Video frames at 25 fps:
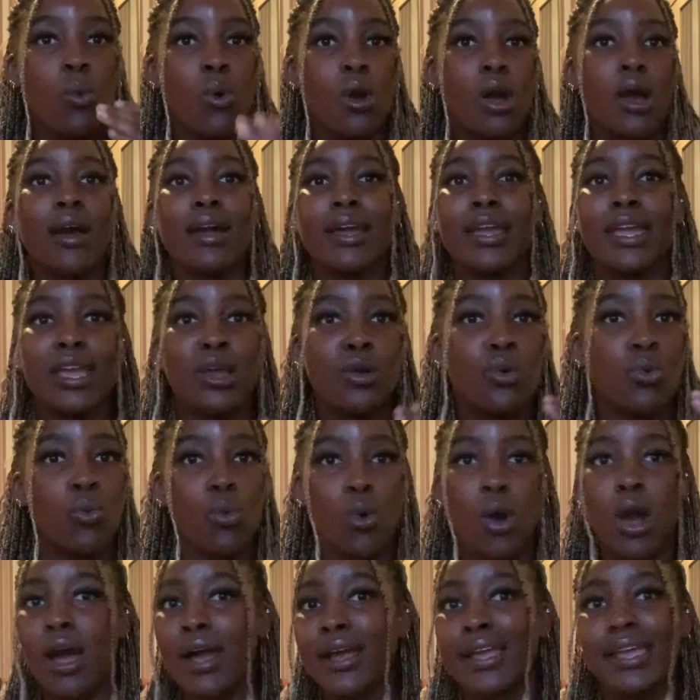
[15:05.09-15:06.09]

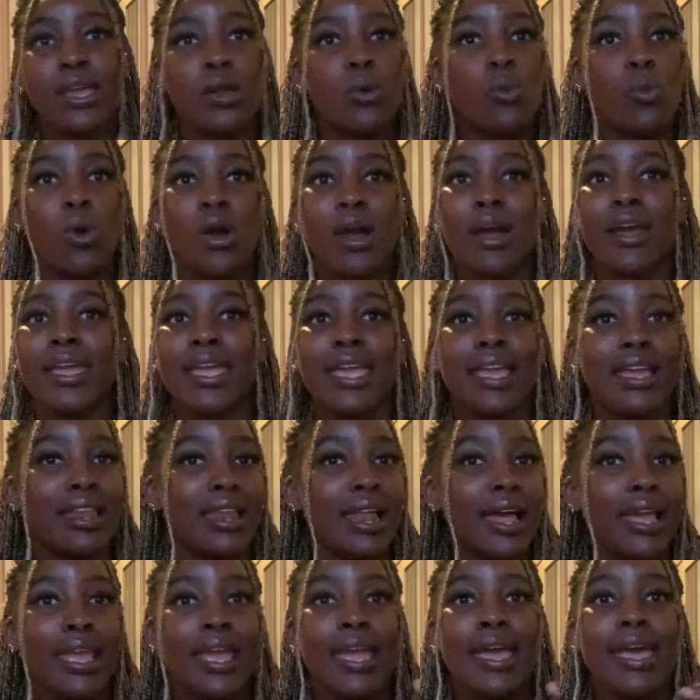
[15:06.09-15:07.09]

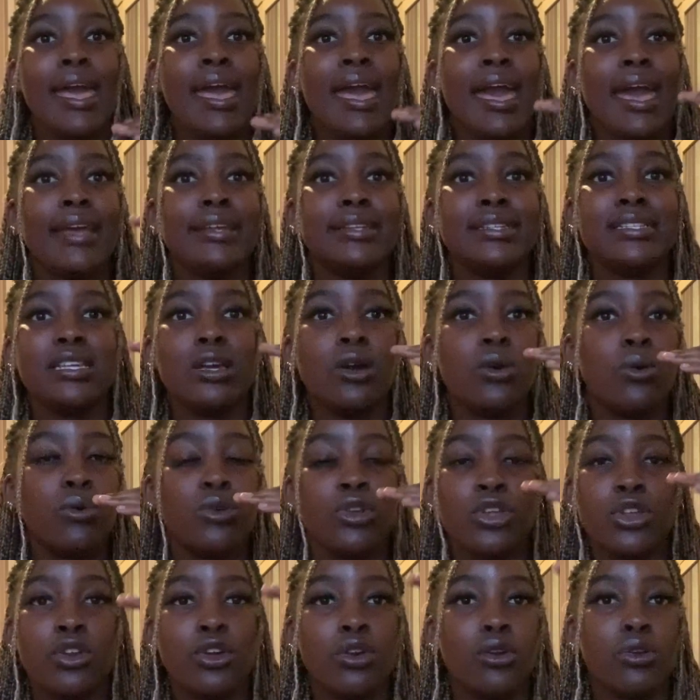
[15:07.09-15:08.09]
like until,
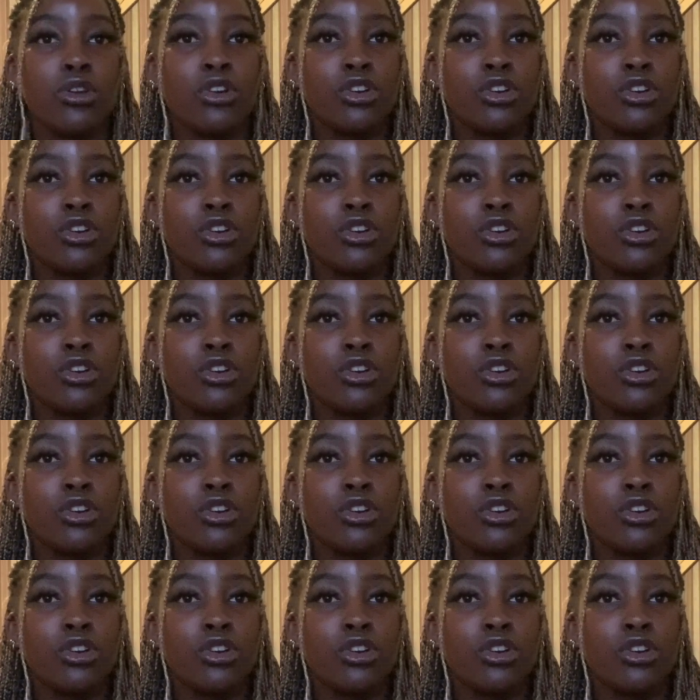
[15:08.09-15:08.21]
you know,